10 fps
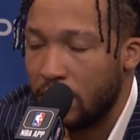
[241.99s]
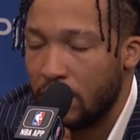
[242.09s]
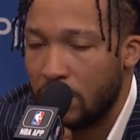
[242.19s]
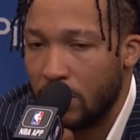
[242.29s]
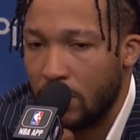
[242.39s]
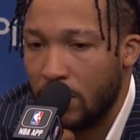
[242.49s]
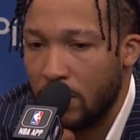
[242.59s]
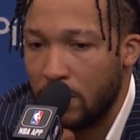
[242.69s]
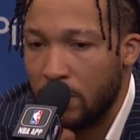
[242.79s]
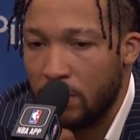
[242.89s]
And
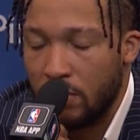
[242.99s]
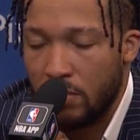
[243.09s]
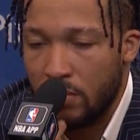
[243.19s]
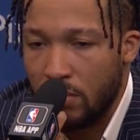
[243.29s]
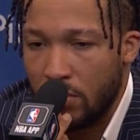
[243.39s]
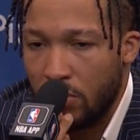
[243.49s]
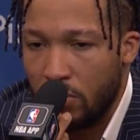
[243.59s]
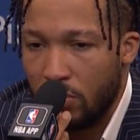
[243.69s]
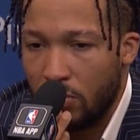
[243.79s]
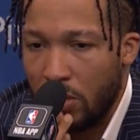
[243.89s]
so
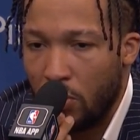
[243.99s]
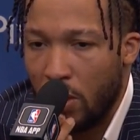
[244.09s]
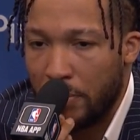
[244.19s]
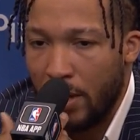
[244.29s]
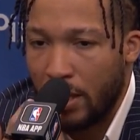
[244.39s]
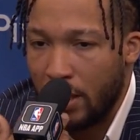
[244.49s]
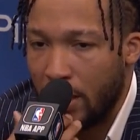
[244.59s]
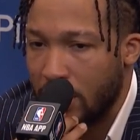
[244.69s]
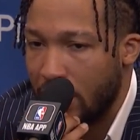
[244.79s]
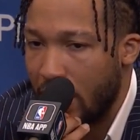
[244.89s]
when he walked back in,
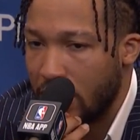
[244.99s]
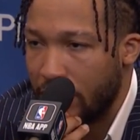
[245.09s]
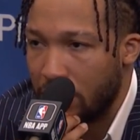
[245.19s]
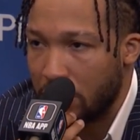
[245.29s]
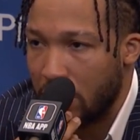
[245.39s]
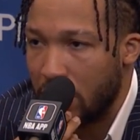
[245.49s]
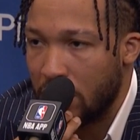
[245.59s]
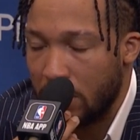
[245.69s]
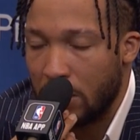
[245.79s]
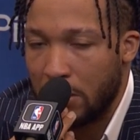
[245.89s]
I just asked if he was good,
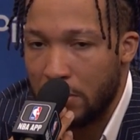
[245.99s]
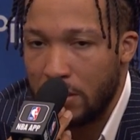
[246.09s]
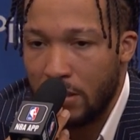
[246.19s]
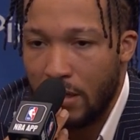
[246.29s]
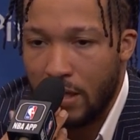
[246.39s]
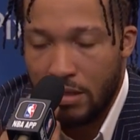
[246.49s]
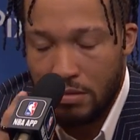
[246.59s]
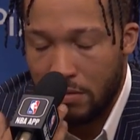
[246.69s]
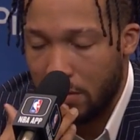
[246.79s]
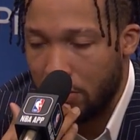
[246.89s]
and he looked at me and said, yeah,
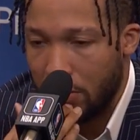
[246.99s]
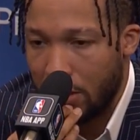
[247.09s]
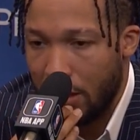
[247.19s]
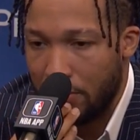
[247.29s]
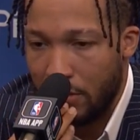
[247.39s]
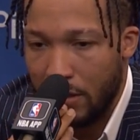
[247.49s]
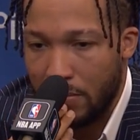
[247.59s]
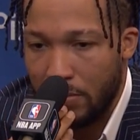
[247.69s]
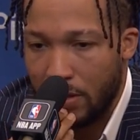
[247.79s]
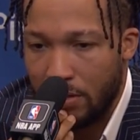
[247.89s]
and just kept
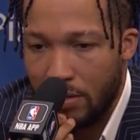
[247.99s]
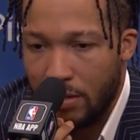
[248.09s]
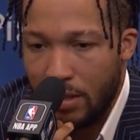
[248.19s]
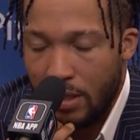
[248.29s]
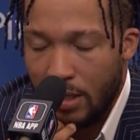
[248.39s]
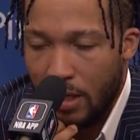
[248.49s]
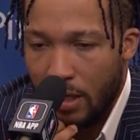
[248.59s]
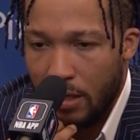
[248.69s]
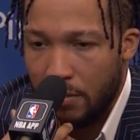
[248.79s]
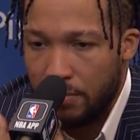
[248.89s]
playing. But
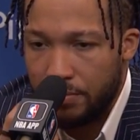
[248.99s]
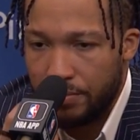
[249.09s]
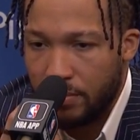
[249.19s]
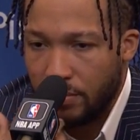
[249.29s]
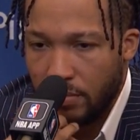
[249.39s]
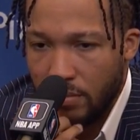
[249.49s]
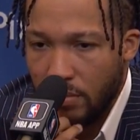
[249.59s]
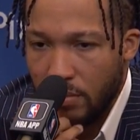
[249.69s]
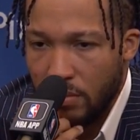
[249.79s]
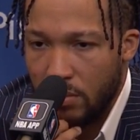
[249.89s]
no
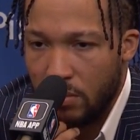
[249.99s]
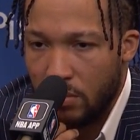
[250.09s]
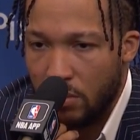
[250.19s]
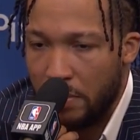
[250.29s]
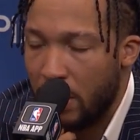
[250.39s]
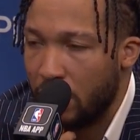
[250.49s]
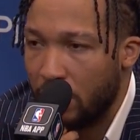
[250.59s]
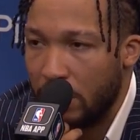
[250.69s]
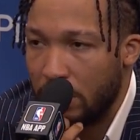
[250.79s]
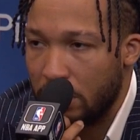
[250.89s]
matter
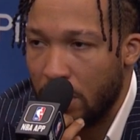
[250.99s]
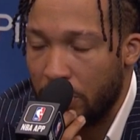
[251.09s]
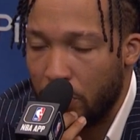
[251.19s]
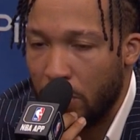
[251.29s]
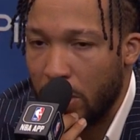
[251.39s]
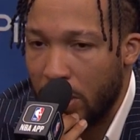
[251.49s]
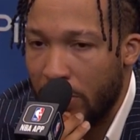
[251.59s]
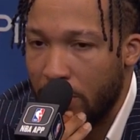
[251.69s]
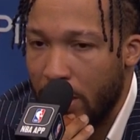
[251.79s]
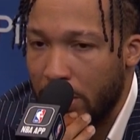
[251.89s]
what, you know, we want
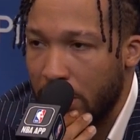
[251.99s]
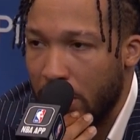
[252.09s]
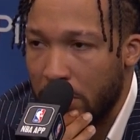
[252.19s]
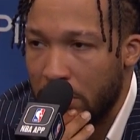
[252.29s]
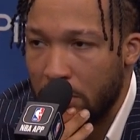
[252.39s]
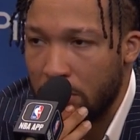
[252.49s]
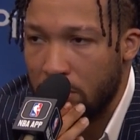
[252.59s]
everyone out there healthy.